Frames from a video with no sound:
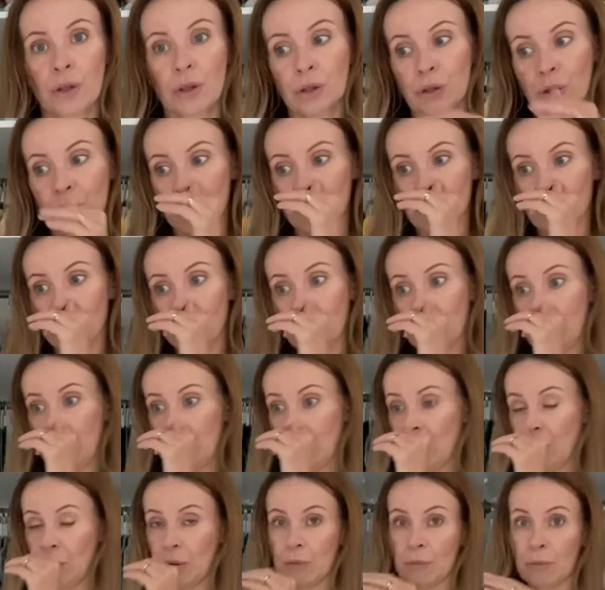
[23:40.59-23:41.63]
through
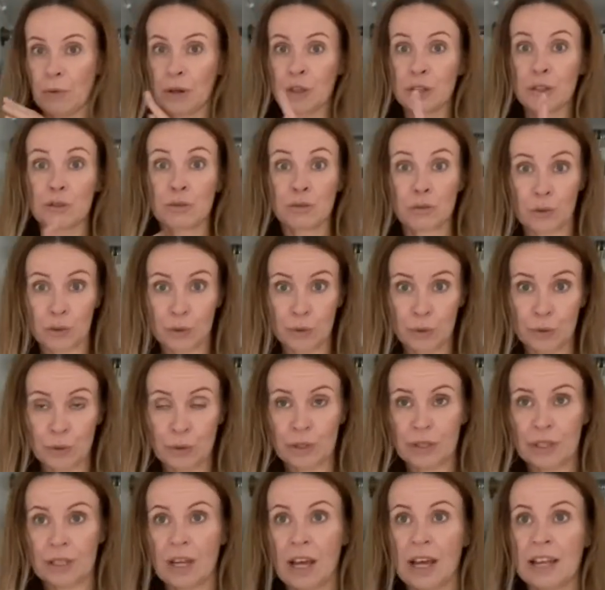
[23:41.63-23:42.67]
my
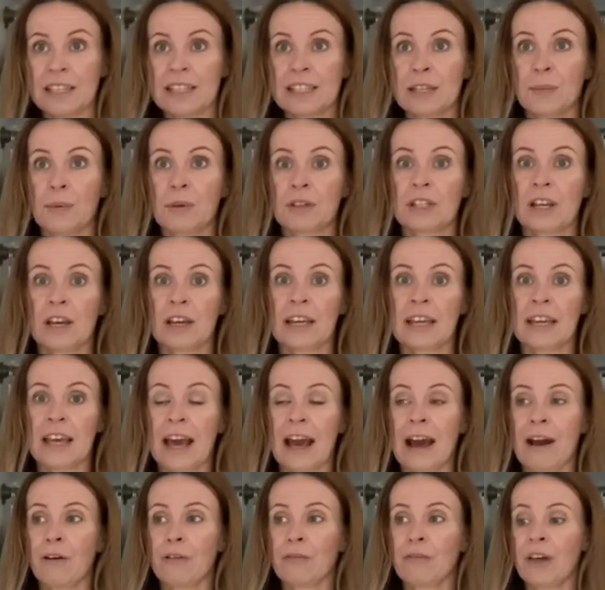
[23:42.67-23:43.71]
drawers and see what I can get
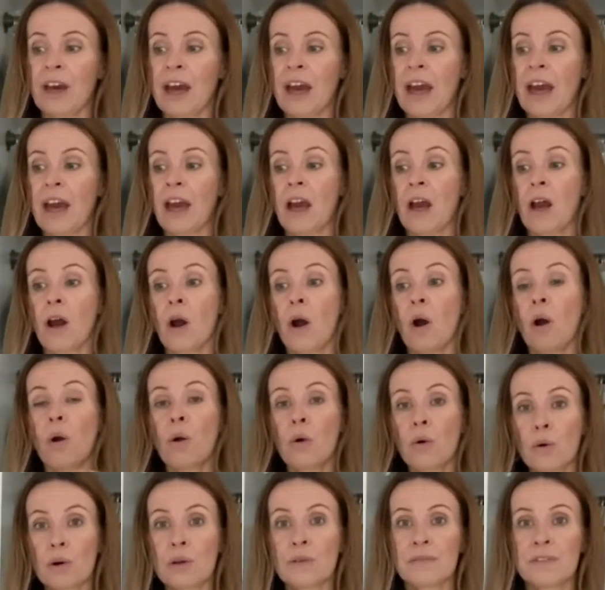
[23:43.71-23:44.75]
out of there.
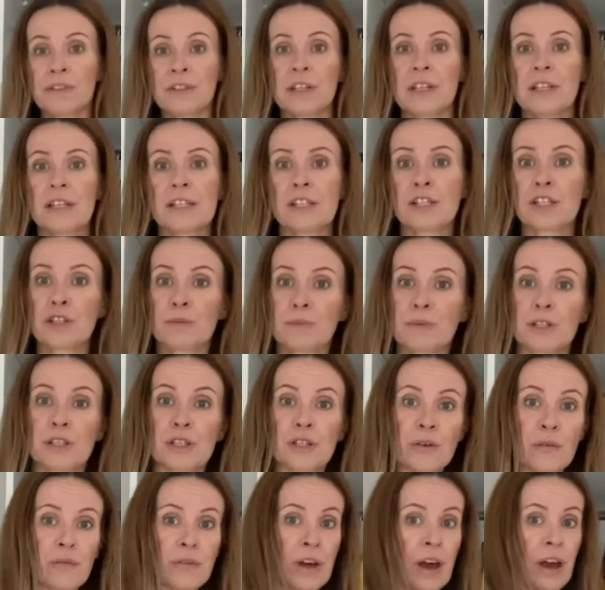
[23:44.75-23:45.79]
All of the summer
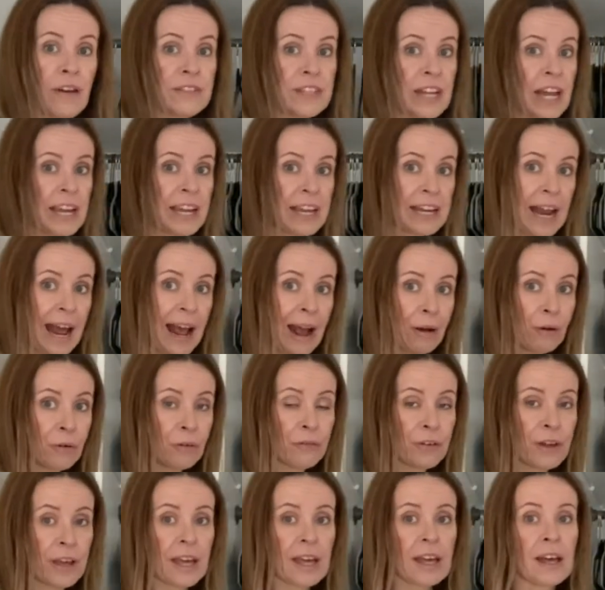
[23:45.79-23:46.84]
stuff that I've taken out of
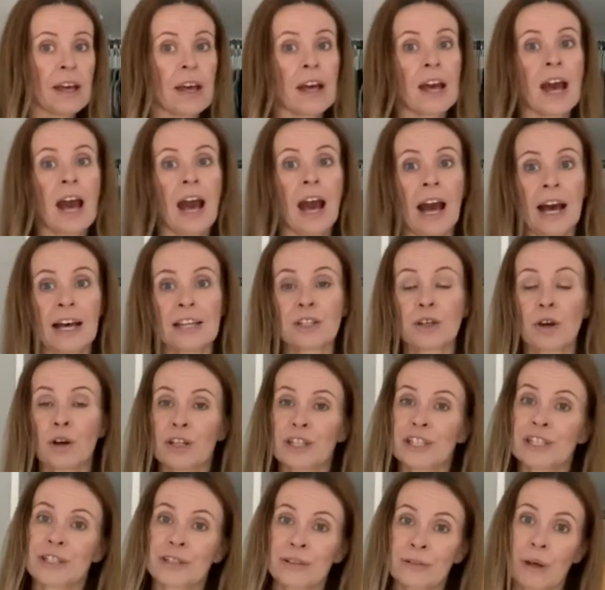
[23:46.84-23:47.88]
here has gone
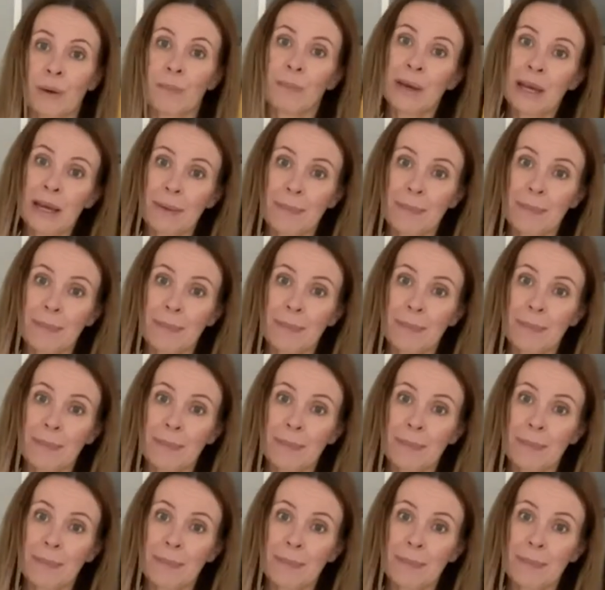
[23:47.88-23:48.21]
into a big